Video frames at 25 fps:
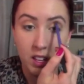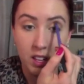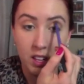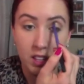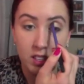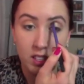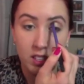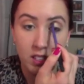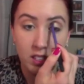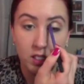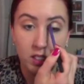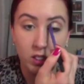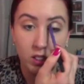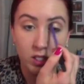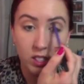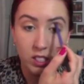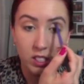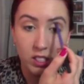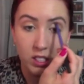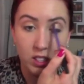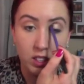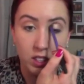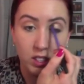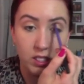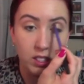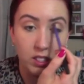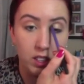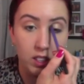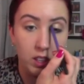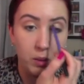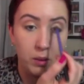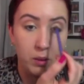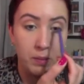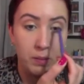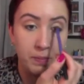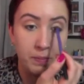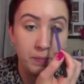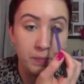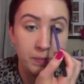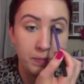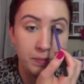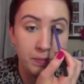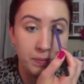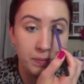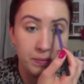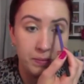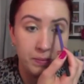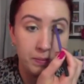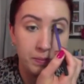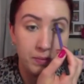Doesn't look as good as the other one.
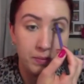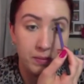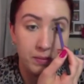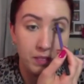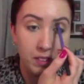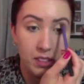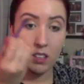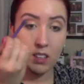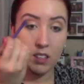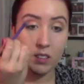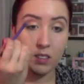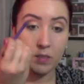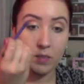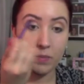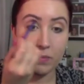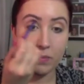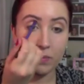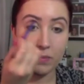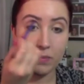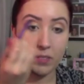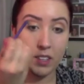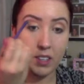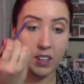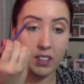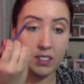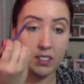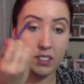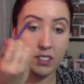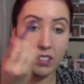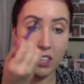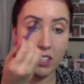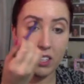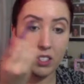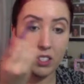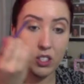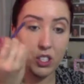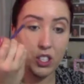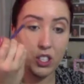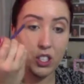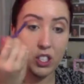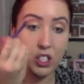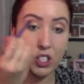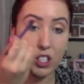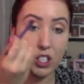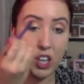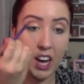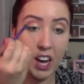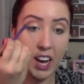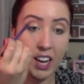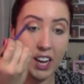Now start
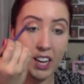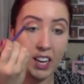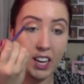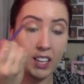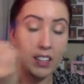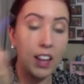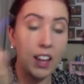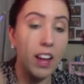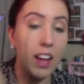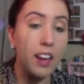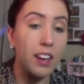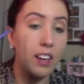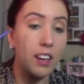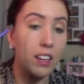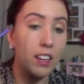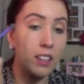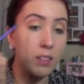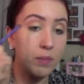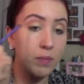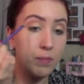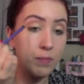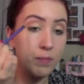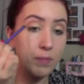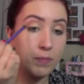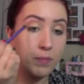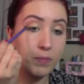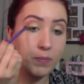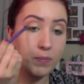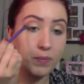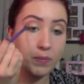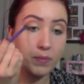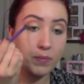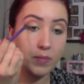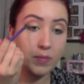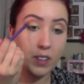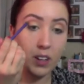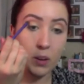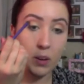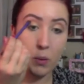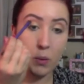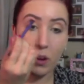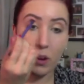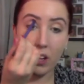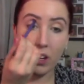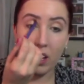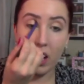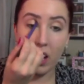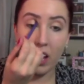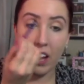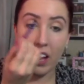shading that in, and you want
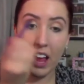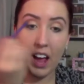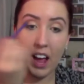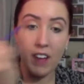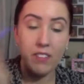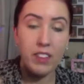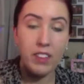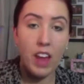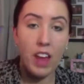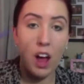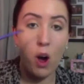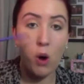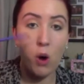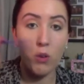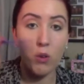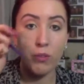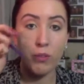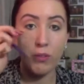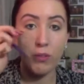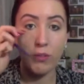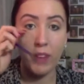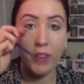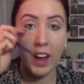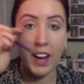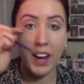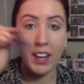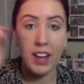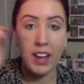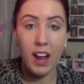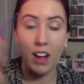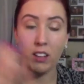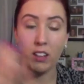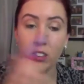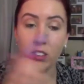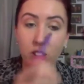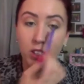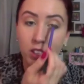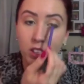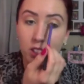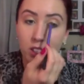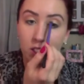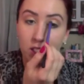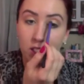to kind of have that whole fade out look.